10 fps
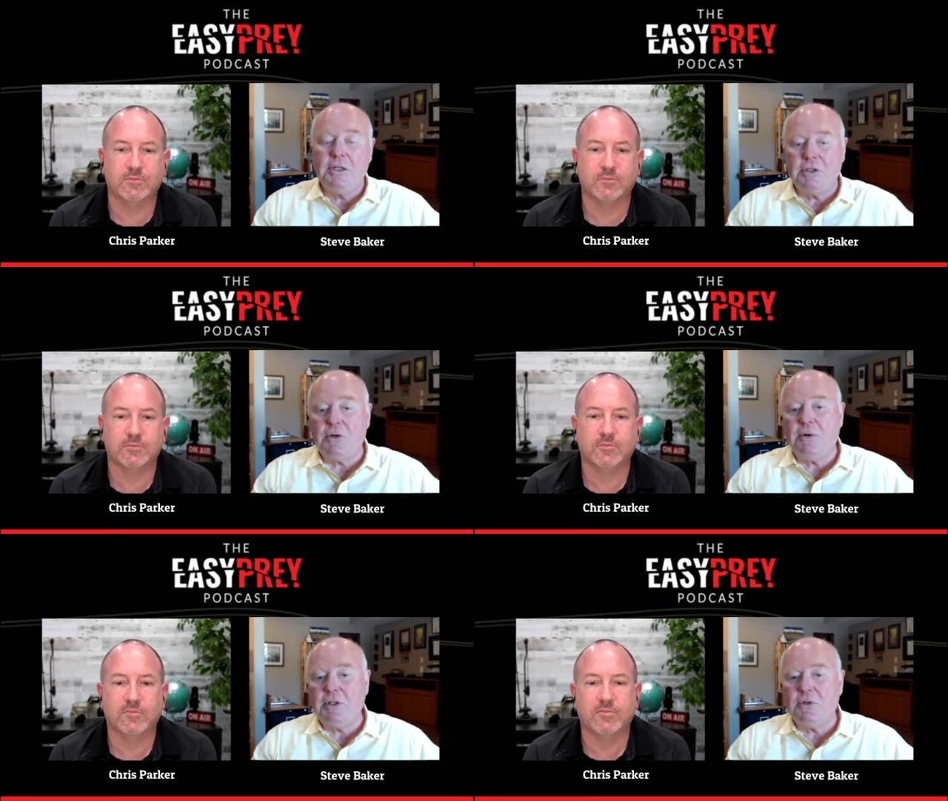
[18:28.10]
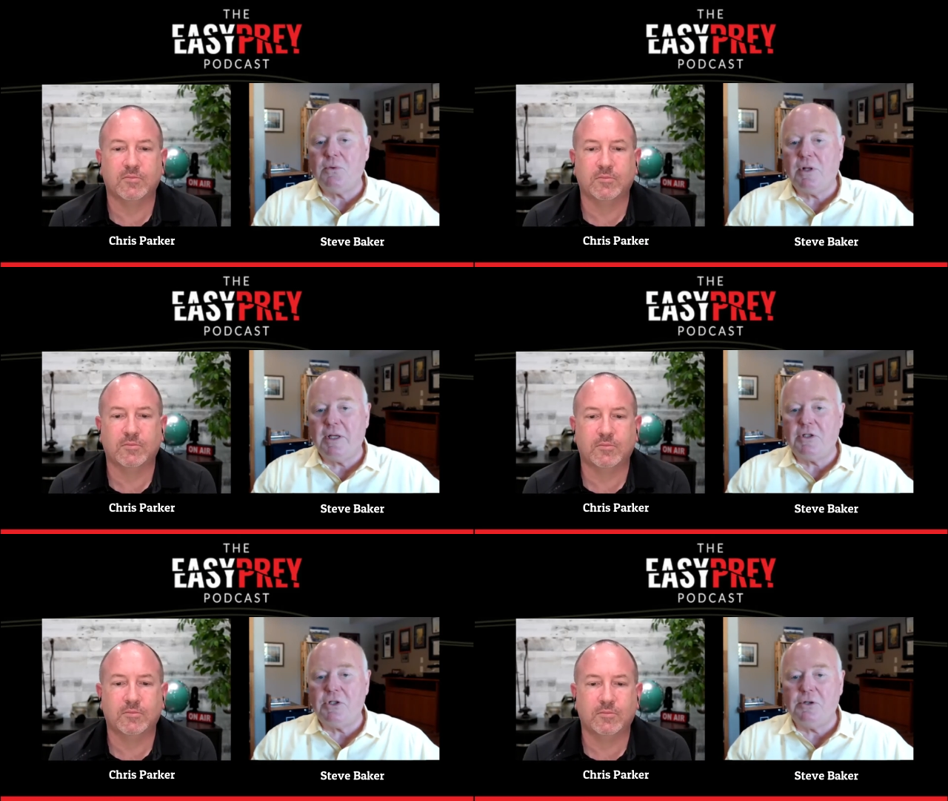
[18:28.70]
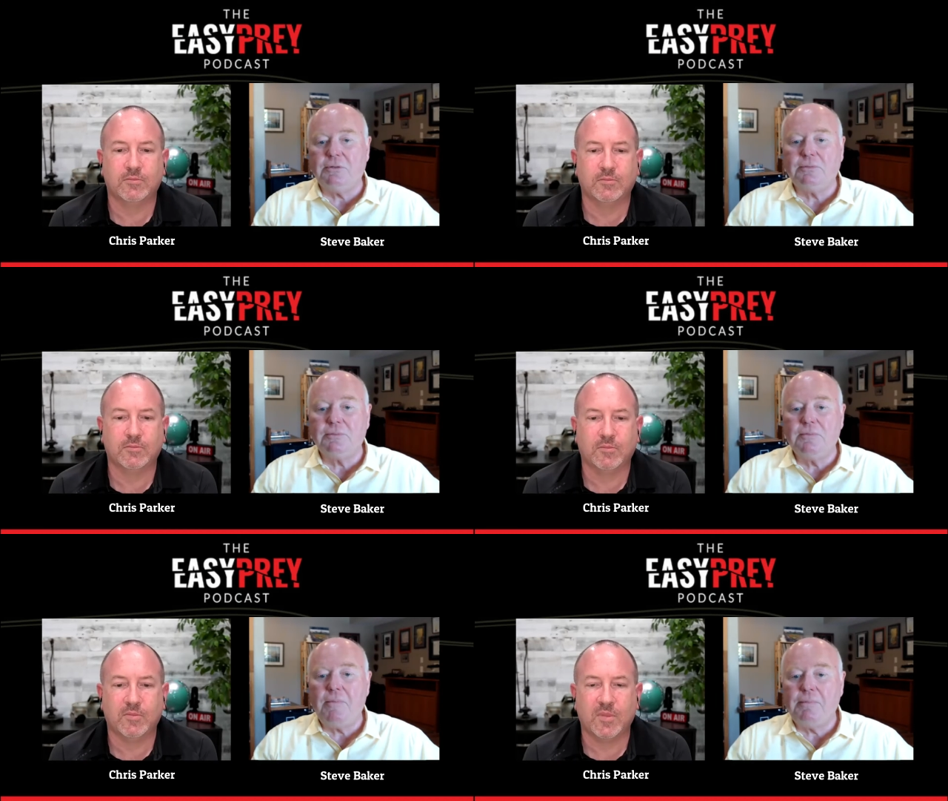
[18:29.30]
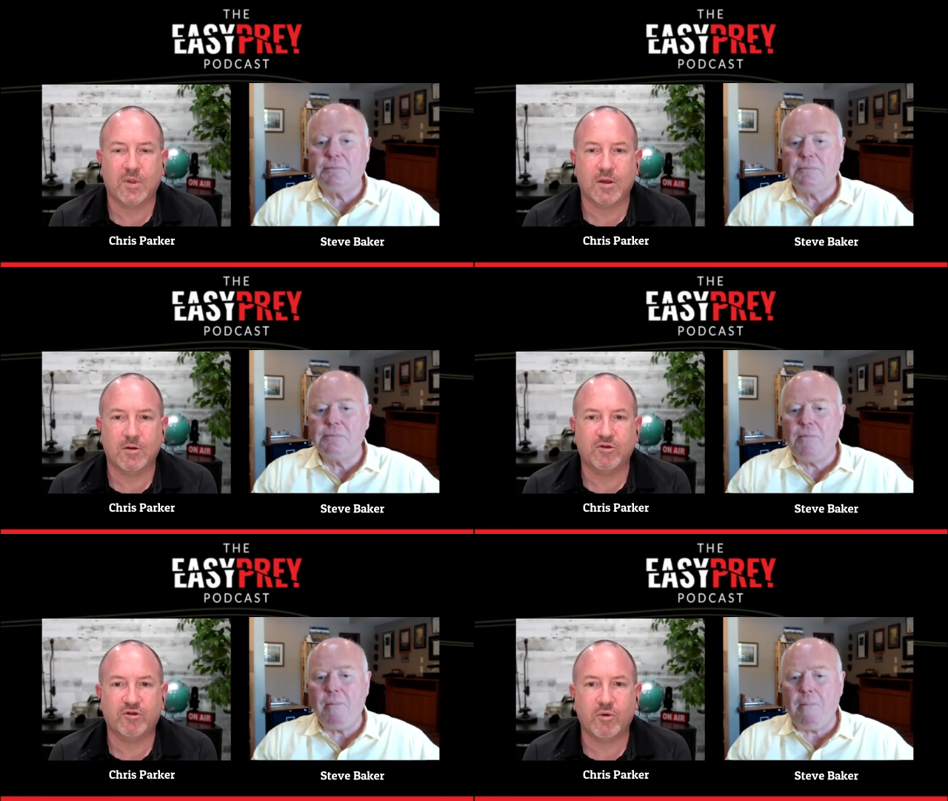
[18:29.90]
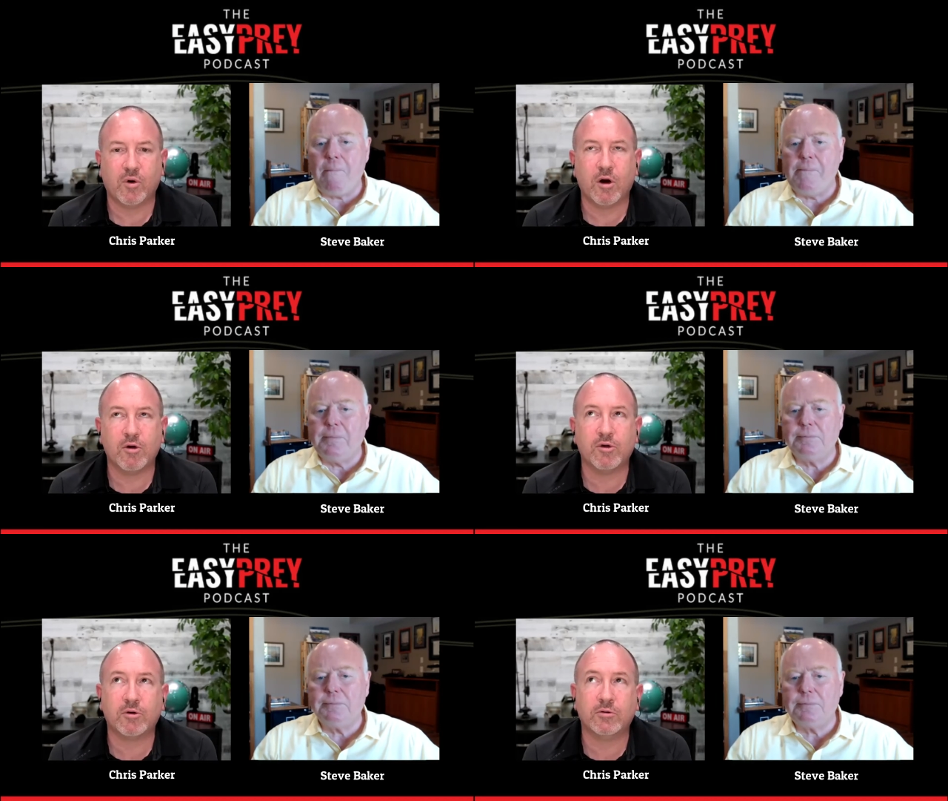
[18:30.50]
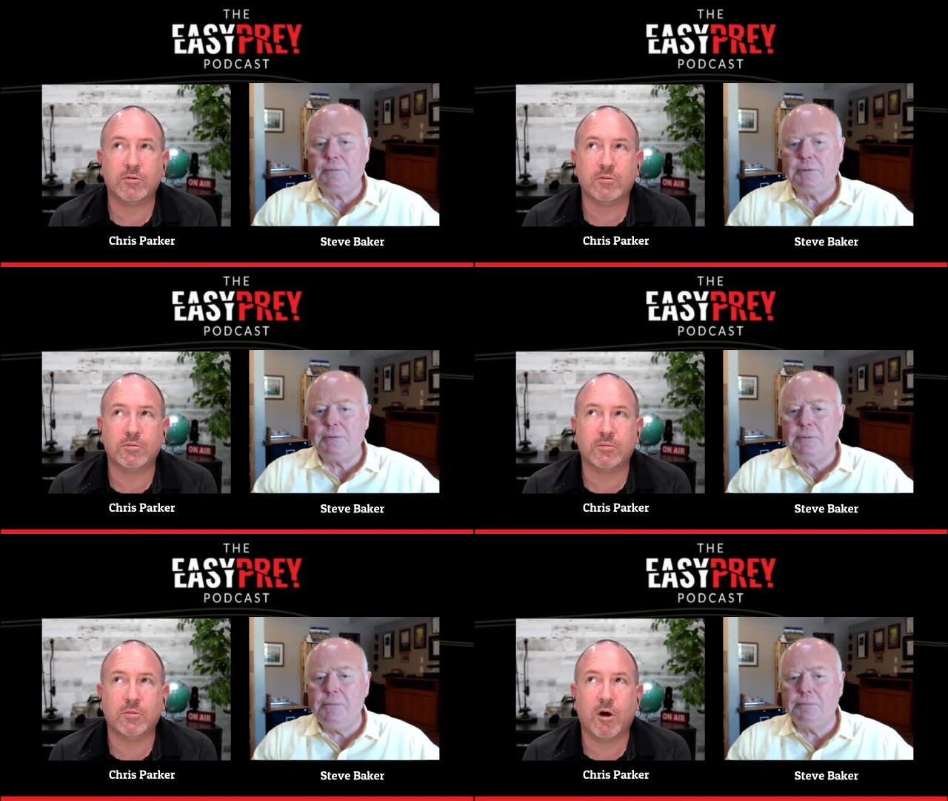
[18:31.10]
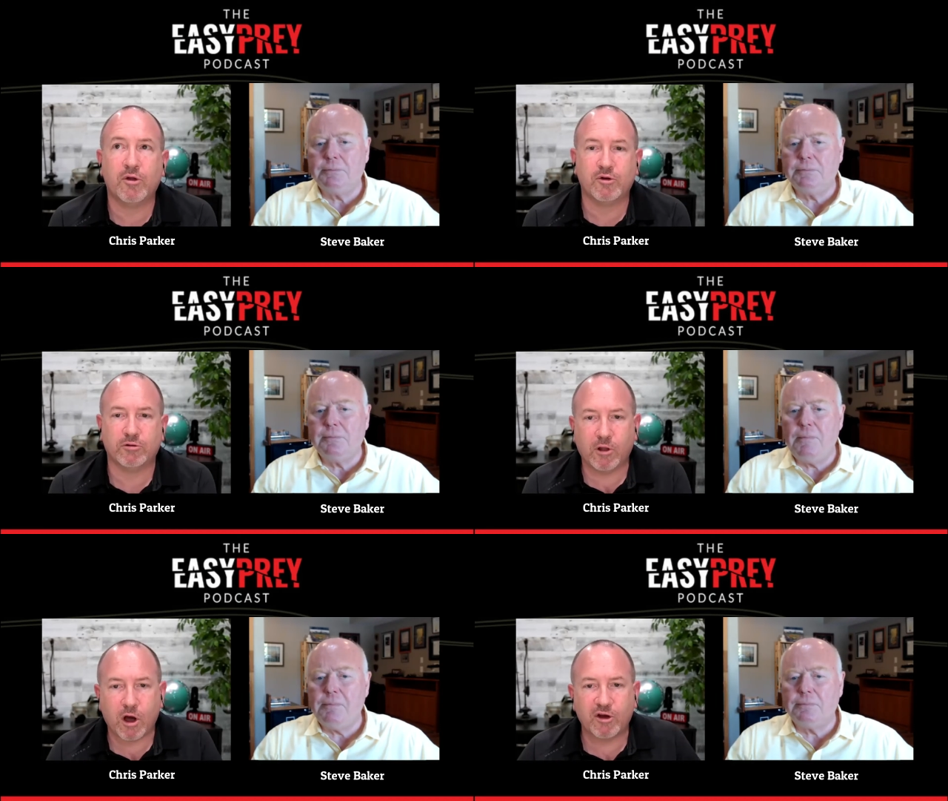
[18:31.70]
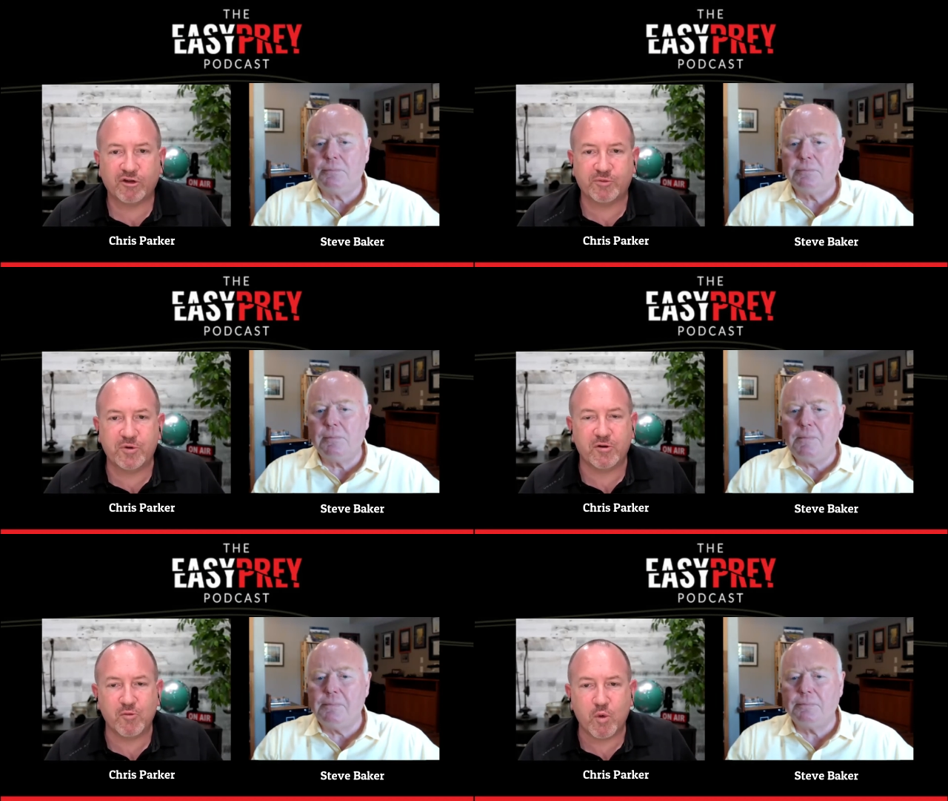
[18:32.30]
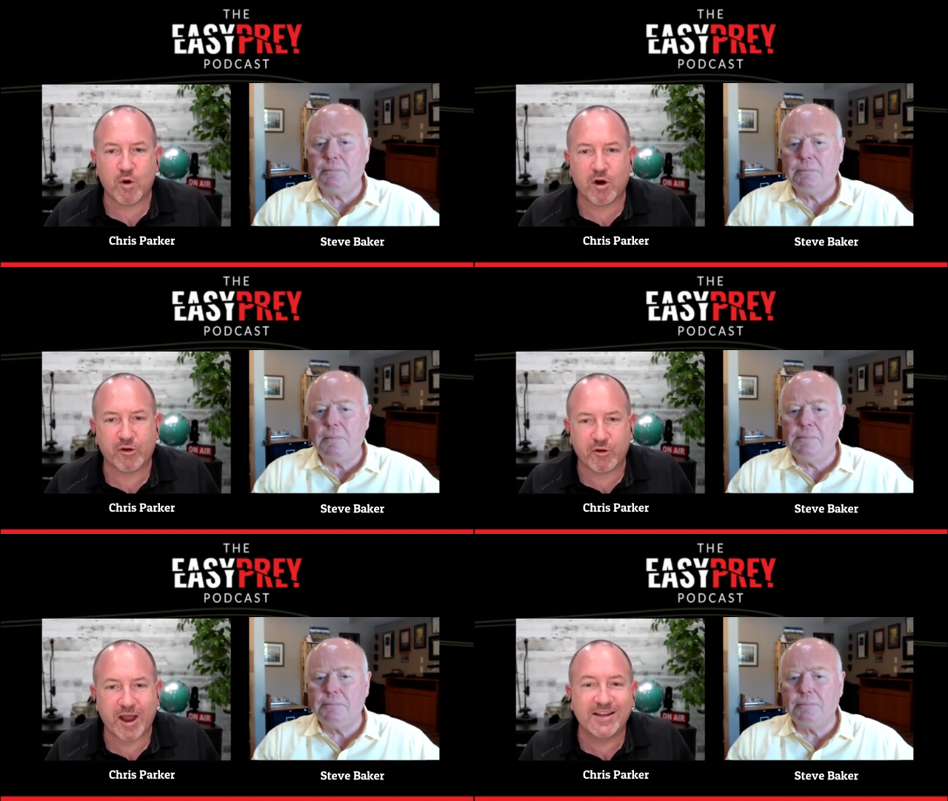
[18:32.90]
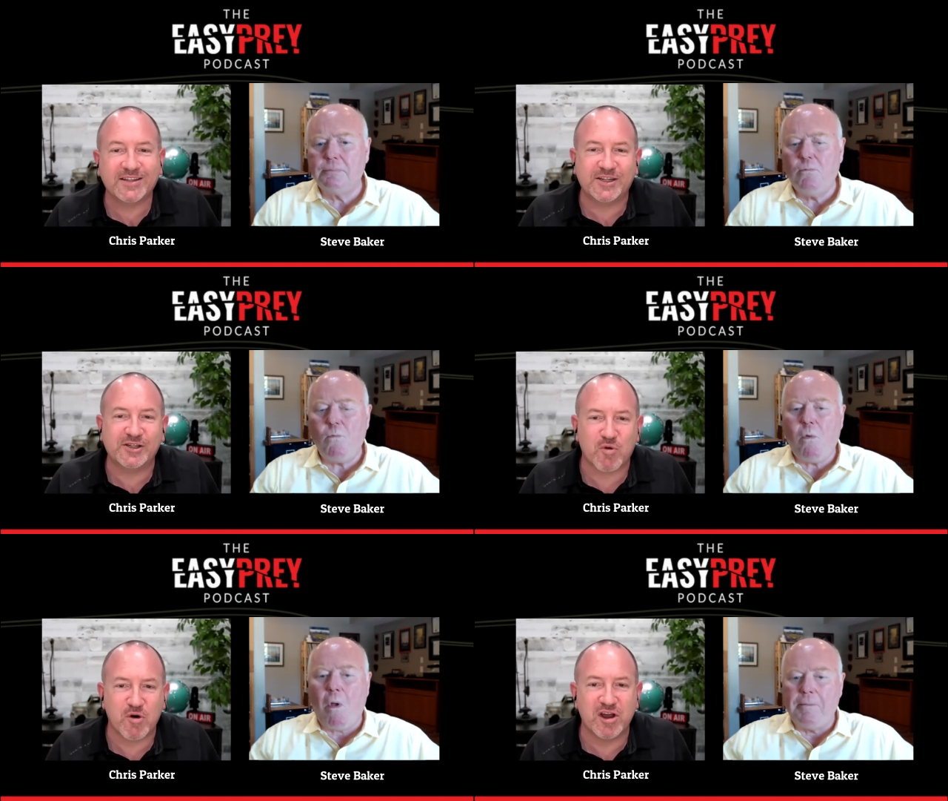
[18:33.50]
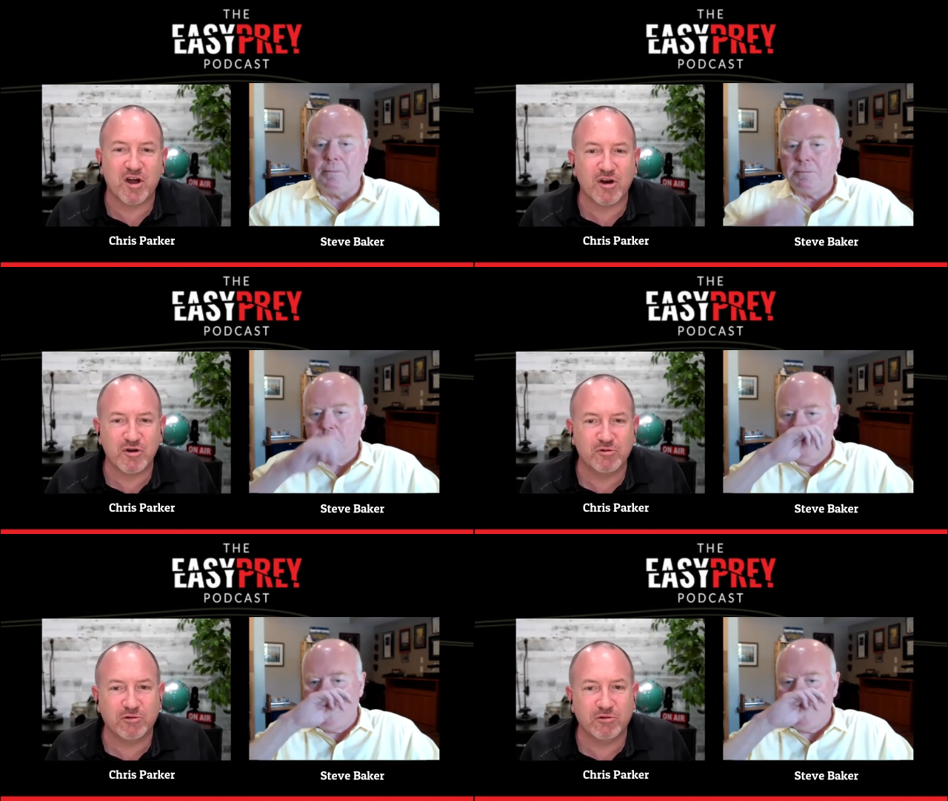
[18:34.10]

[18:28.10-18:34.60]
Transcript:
Speaker 1: So it's a real issue.
Speaker 2: So are there are there laws being are there entities working on new